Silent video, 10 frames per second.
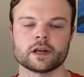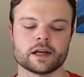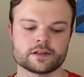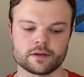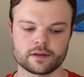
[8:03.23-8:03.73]
And
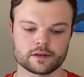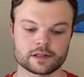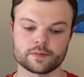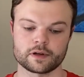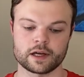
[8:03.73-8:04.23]
I still think
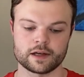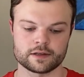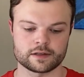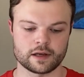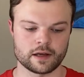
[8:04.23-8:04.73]
this book
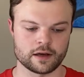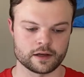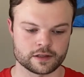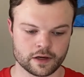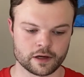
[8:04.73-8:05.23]
has
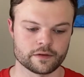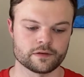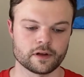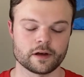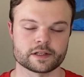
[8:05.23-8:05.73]
a ton of
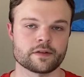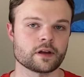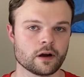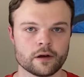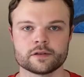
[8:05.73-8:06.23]
flaws. I
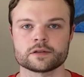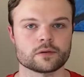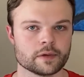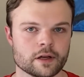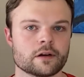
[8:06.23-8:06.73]
think all the
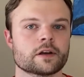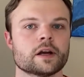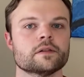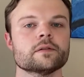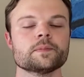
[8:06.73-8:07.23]
Stormlight
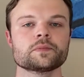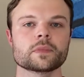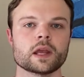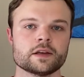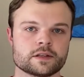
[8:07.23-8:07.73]
Archive
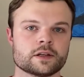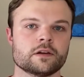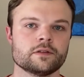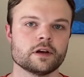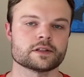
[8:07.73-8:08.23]
has a ton
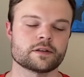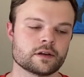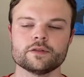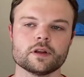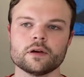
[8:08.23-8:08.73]
of flaws.
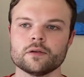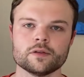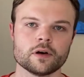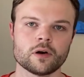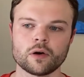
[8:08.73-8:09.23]
Even though
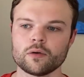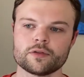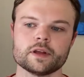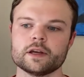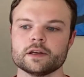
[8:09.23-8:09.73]
the whole
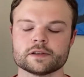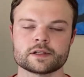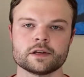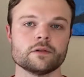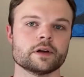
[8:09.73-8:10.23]
thing is
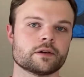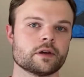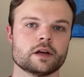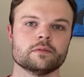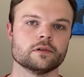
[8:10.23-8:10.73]
still
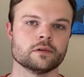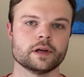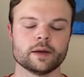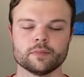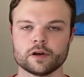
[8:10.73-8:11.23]
incredible,
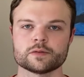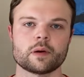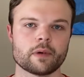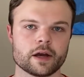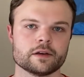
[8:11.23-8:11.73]
it blows
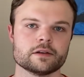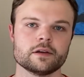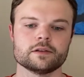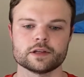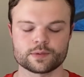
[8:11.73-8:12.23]
my mind.
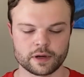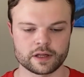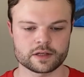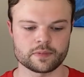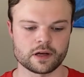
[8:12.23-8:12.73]
Just
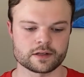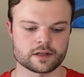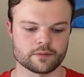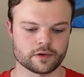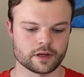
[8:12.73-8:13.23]
reading this plot
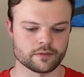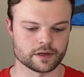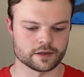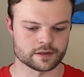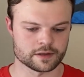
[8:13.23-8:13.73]
summary
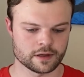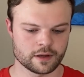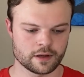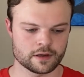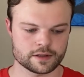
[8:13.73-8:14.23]
was
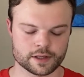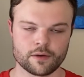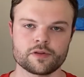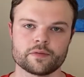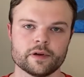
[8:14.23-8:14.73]

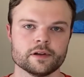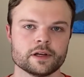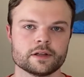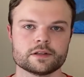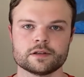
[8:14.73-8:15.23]
so
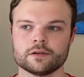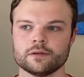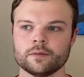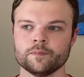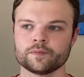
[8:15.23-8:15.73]
thrilling
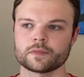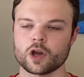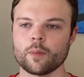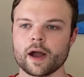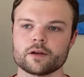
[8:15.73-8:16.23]
to
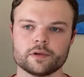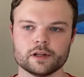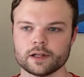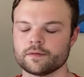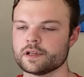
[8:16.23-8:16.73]
go back and
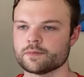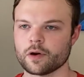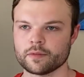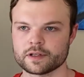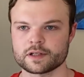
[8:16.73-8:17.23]
relive these
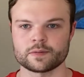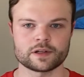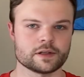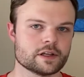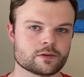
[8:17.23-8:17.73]
moments,
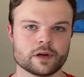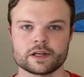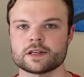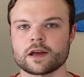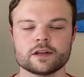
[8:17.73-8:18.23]
especially as
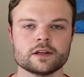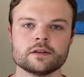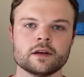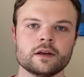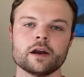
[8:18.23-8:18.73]
quick as I
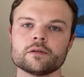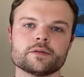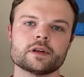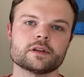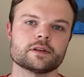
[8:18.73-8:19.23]
did. I
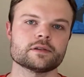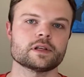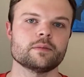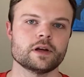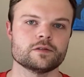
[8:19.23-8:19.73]
don't think that there's
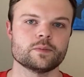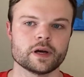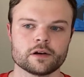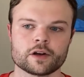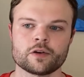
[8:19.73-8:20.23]
anybody who's
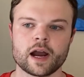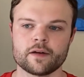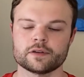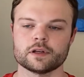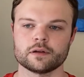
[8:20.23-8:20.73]
better at
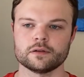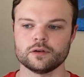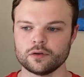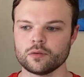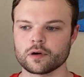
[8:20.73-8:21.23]
crafting
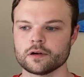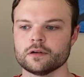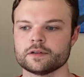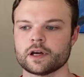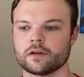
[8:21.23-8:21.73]
new
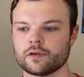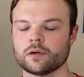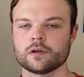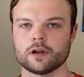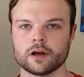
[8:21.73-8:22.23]
worlds out of
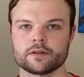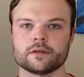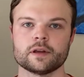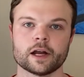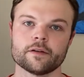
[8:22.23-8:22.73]
whole
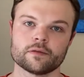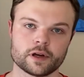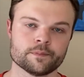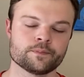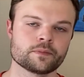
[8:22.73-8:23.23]
cloth that I've
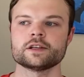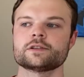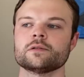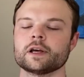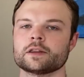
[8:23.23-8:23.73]
read. I
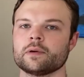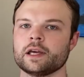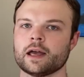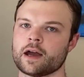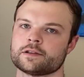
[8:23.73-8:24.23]
just don't like the way
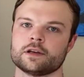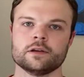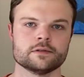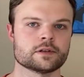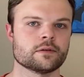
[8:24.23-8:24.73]
he
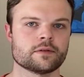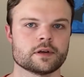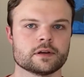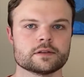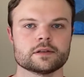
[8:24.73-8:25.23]
executes certain
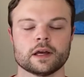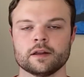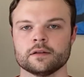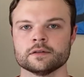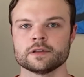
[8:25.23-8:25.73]
things.
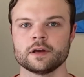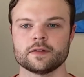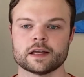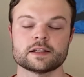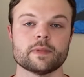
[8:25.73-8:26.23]
And
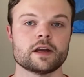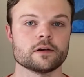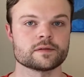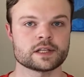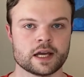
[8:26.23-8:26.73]
that's a
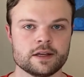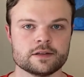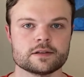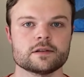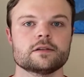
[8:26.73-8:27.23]
matter of
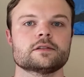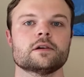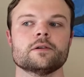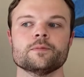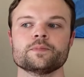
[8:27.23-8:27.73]
taste.
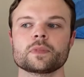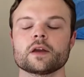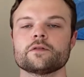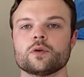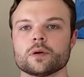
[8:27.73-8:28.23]
So
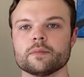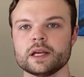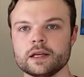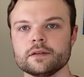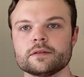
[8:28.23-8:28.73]
for
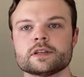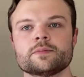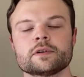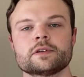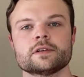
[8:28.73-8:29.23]
me, this
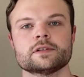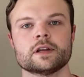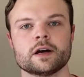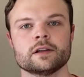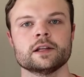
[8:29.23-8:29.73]
book does
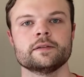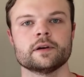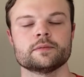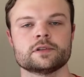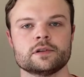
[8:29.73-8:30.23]
not live
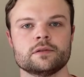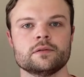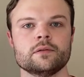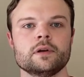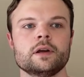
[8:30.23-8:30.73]
up
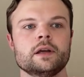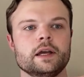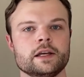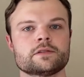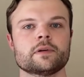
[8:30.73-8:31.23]
to
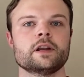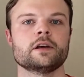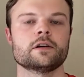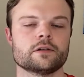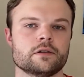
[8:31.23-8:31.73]
its
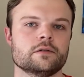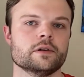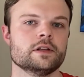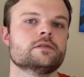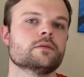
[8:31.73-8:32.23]
rating on
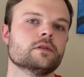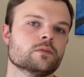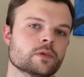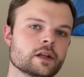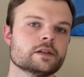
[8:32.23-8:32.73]
Goodreads
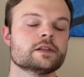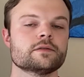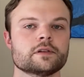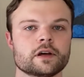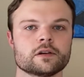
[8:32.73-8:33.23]

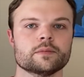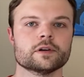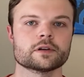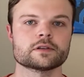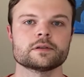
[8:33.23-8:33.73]
relative to other
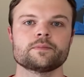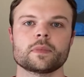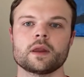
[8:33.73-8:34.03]
books.